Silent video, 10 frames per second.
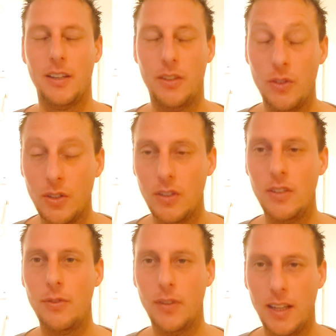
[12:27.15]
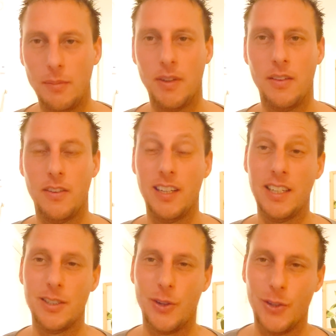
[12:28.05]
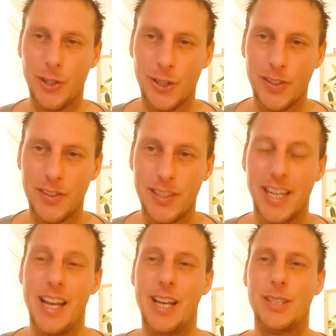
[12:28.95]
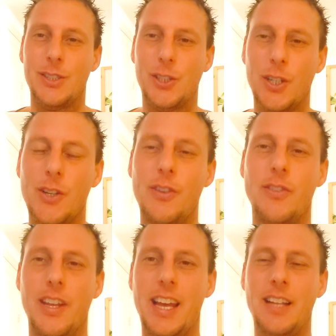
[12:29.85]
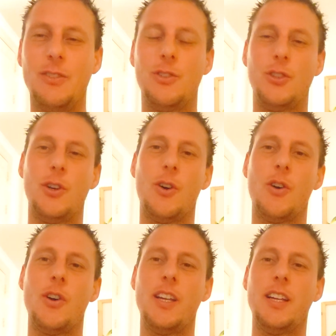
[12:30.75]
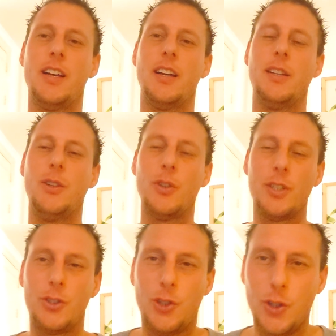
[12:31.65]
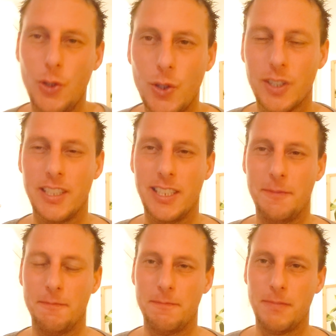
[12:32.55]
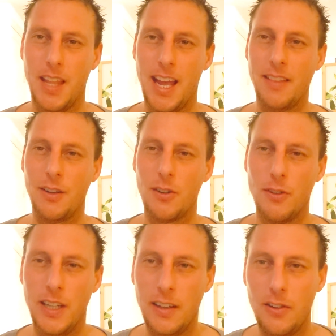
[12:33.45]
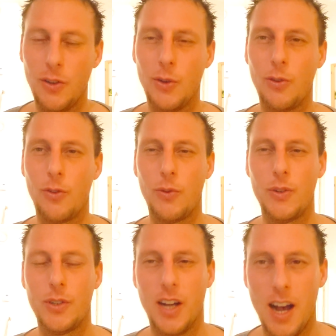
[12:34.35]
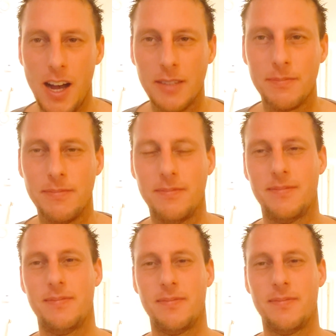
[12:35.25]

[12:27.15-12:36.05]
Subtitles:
Your development here on Earth. Just enjoy your journey. And the results will come.